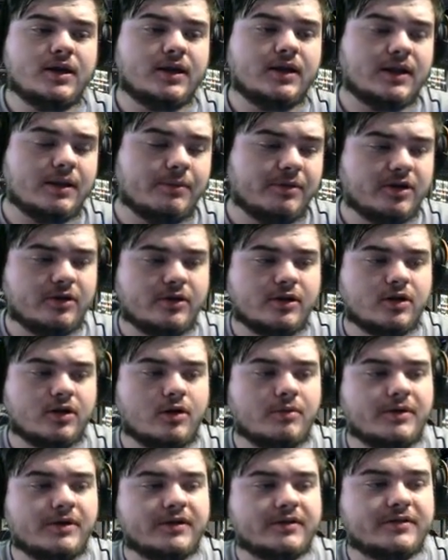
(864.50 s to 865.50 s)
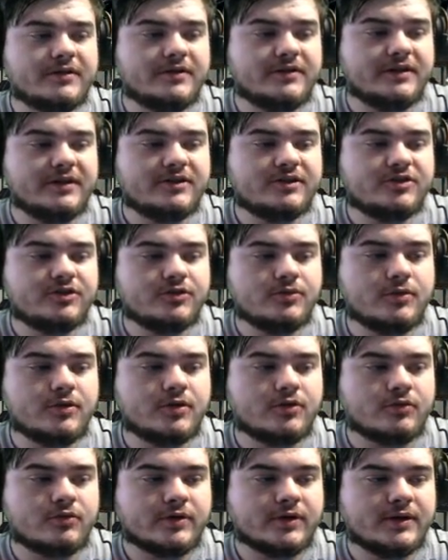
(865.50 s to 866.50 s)
Let me know in the comments, did you
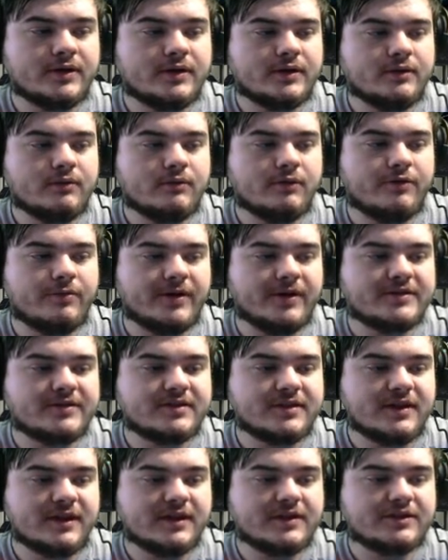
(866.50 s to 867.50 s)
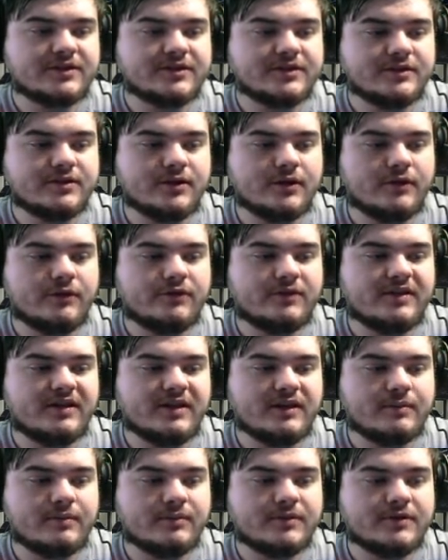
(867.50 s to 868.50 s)
agree with my selection of
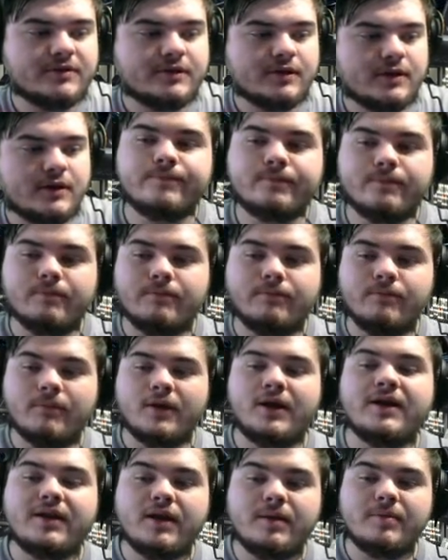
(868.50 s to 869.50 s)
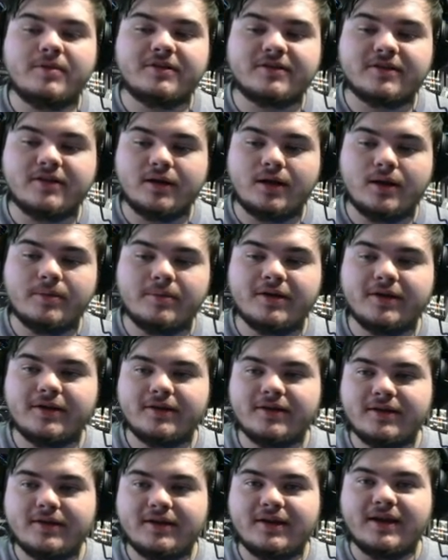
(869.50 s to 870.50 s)
teams? My name is Glurmit,
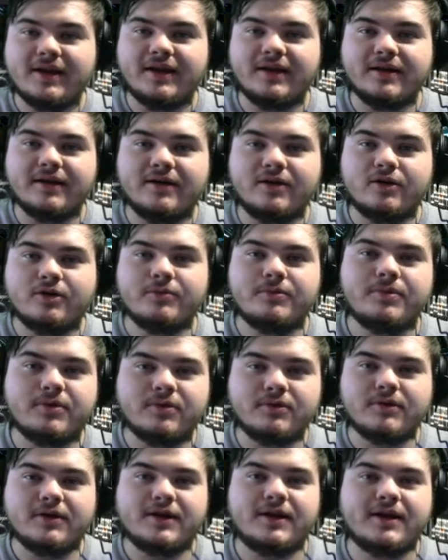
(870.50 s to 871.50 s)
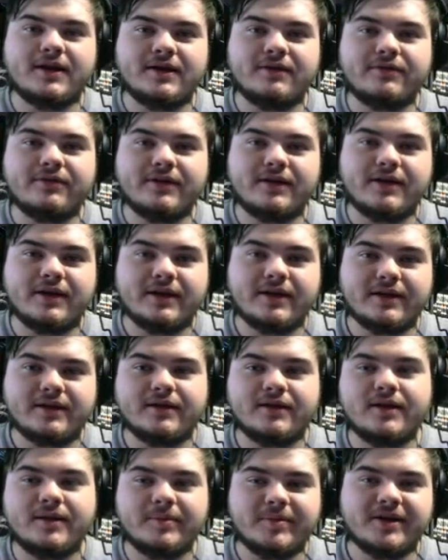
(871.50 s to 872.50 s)
and I hope you'll have a
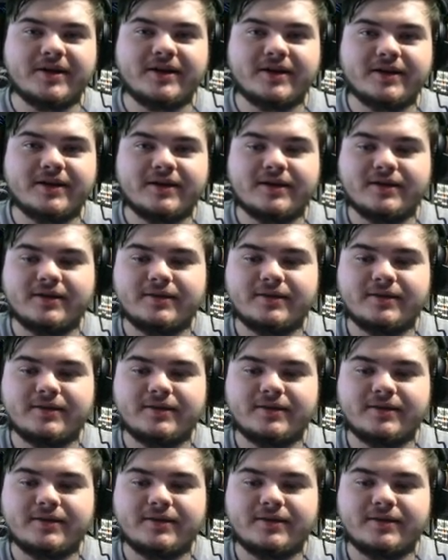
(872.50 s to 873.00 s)
Glermin day.